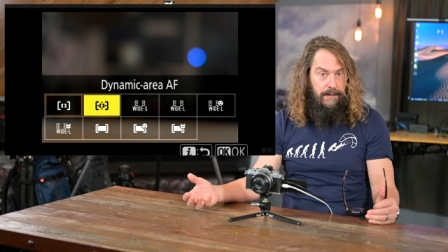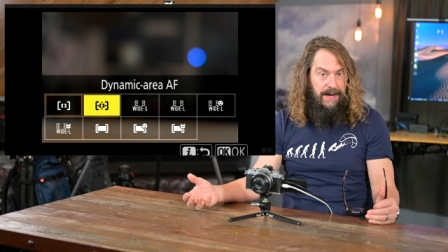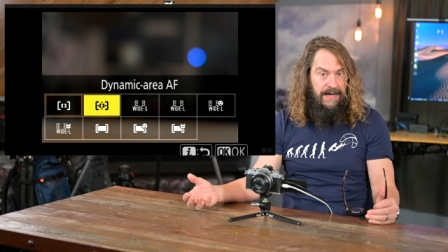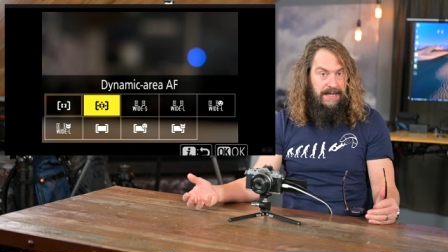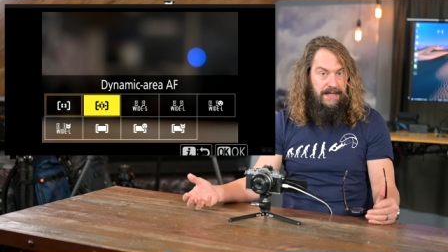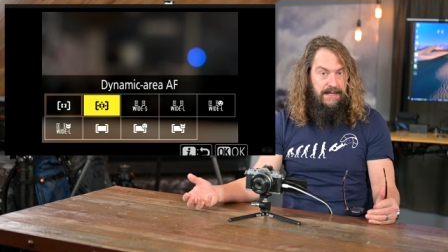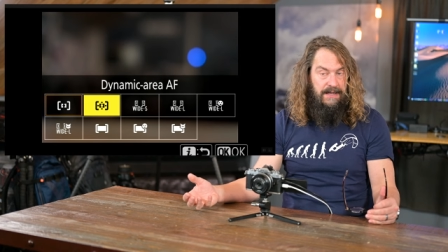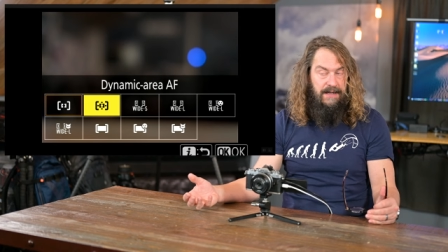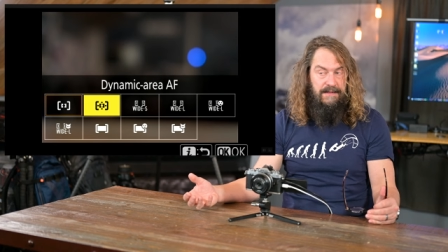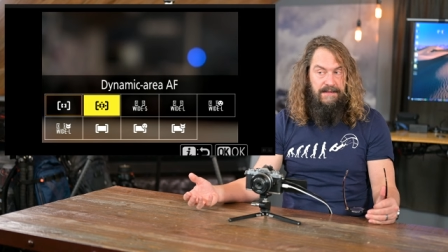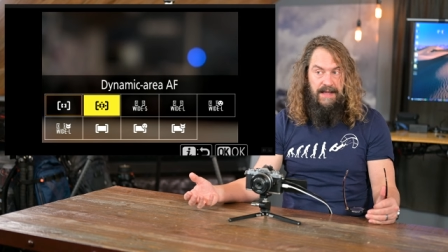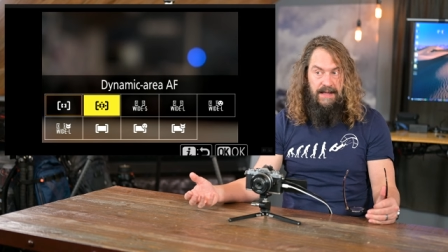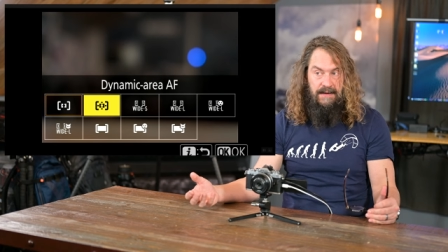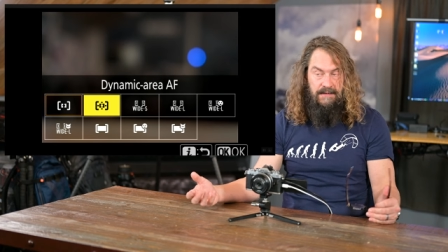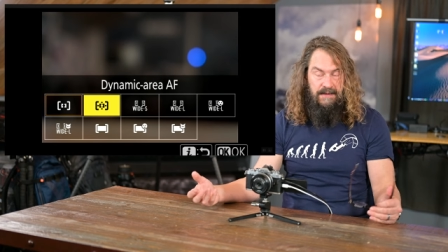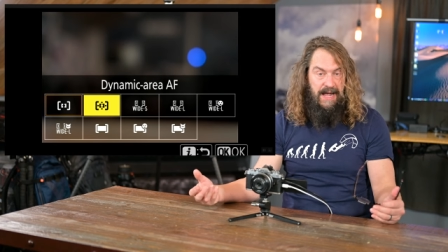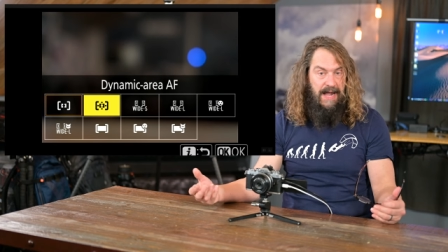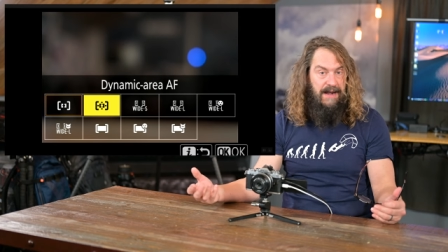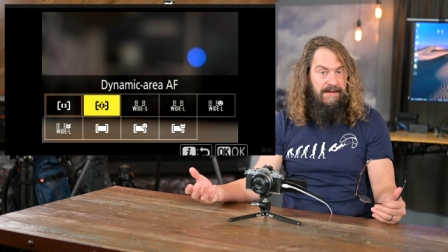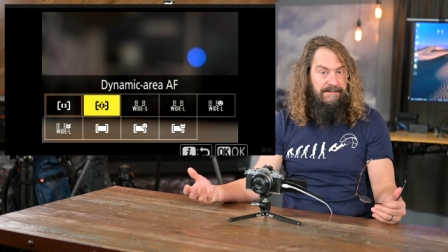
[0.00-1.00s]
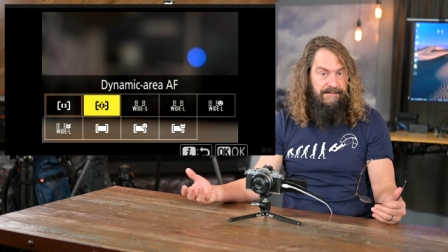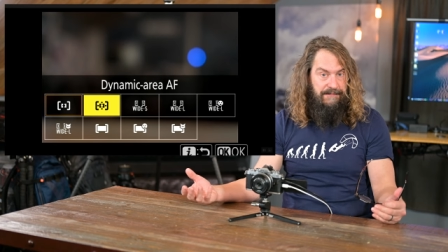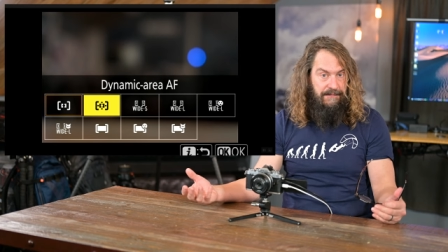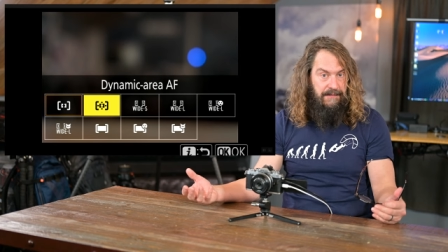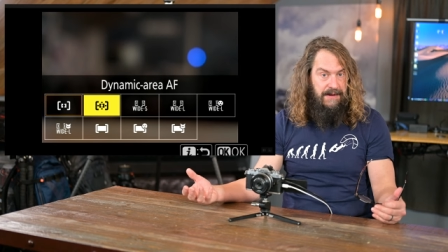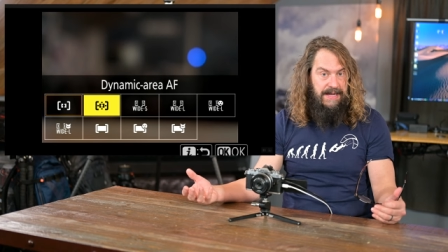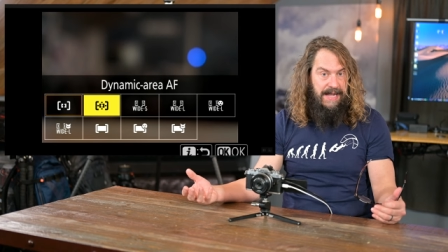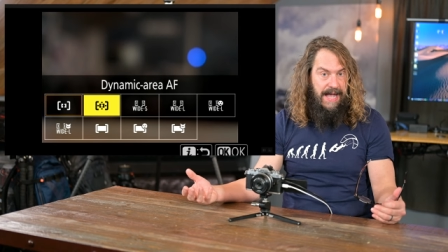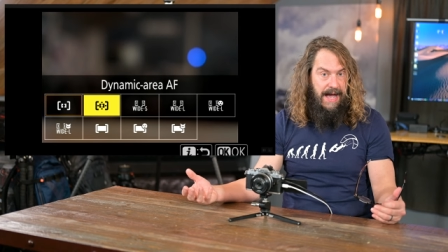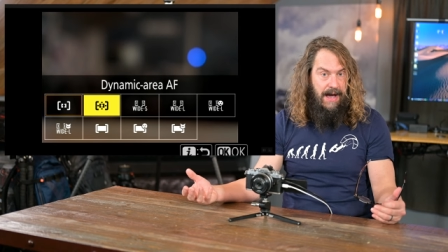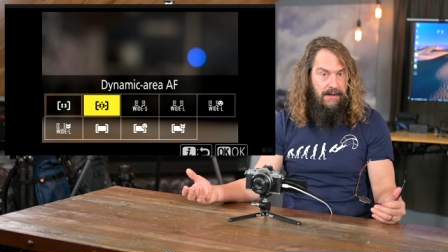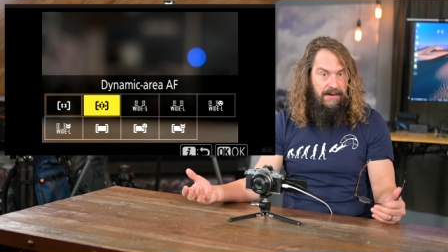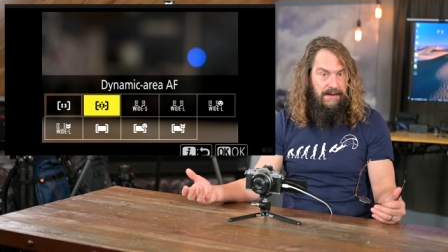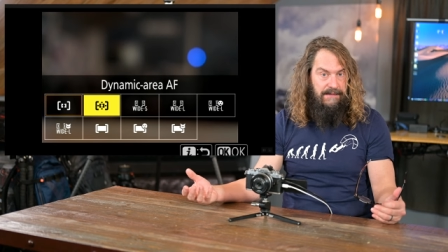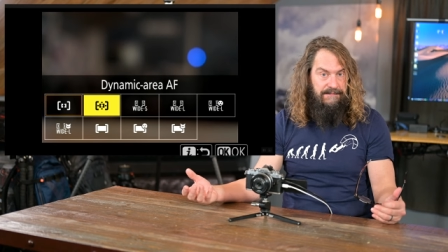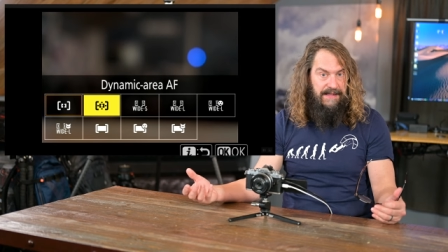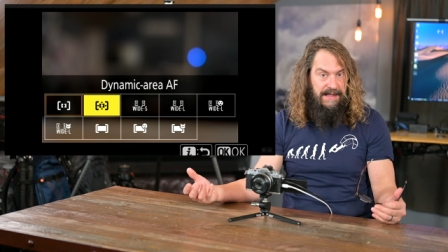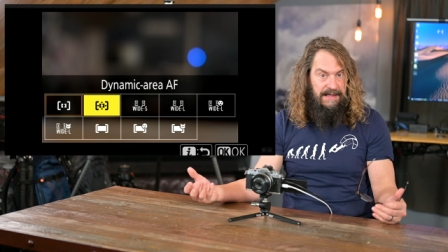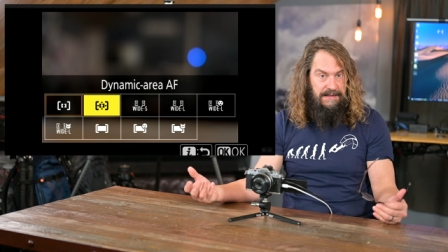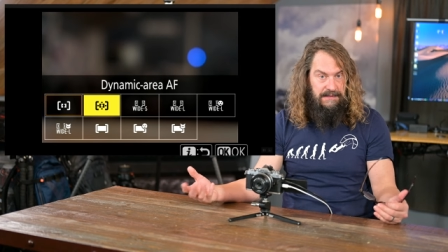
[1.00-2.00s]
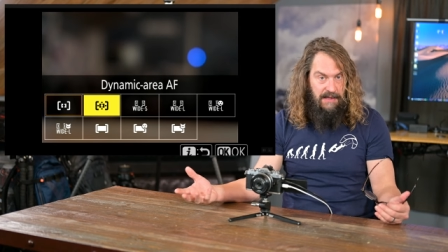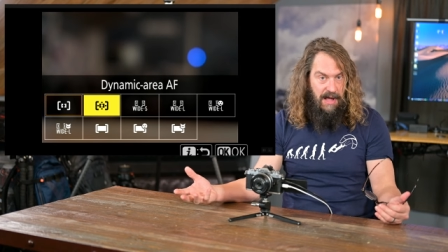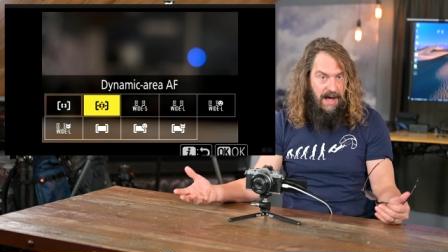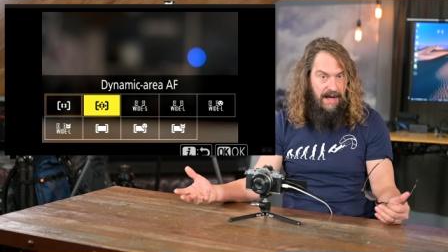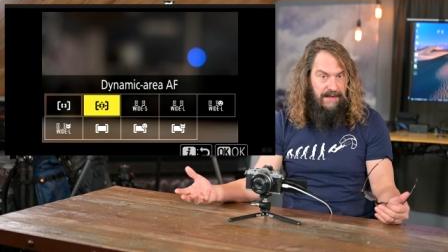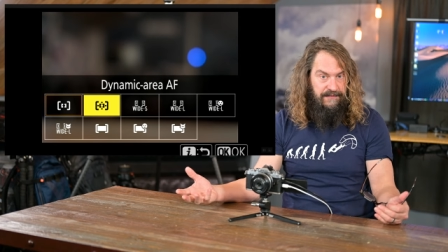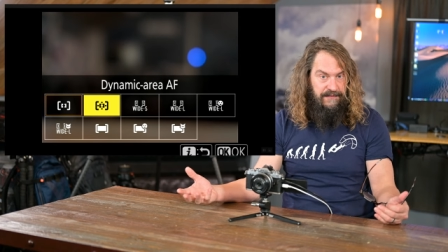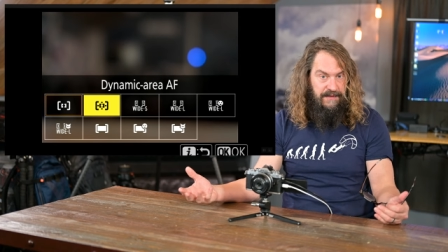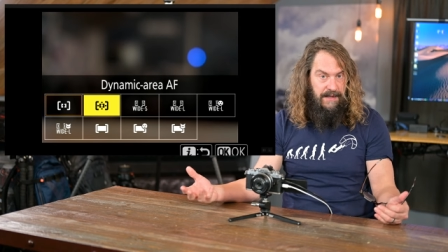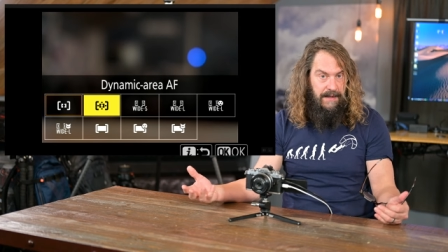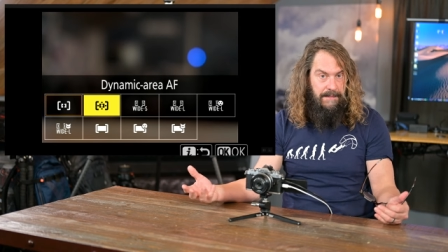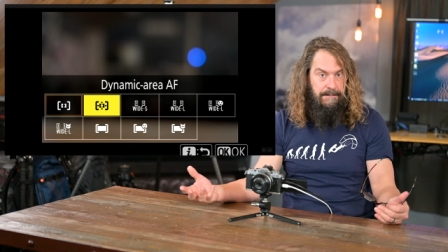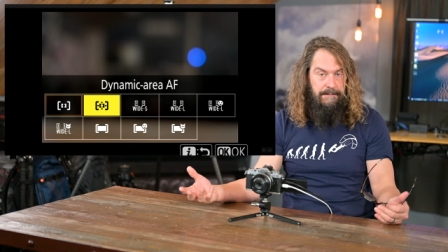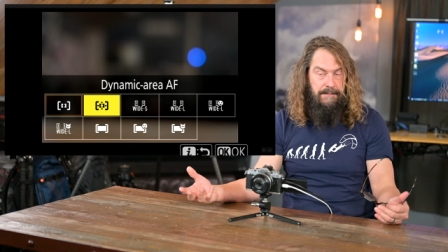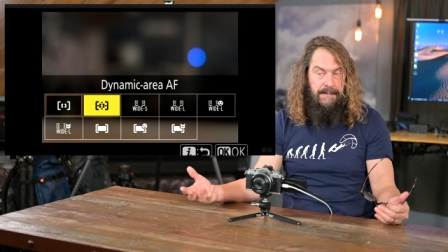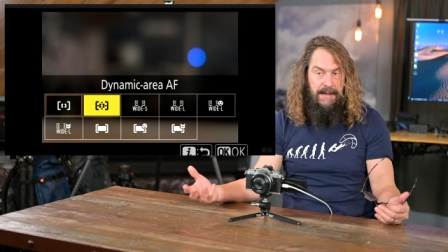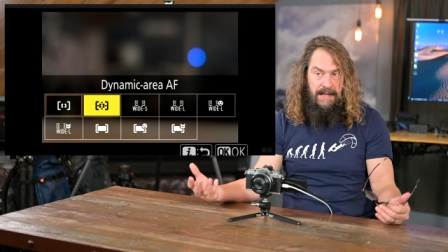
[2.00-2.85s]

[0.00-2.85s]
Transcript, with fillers: weighted and they'd kind of freak out if they lost it.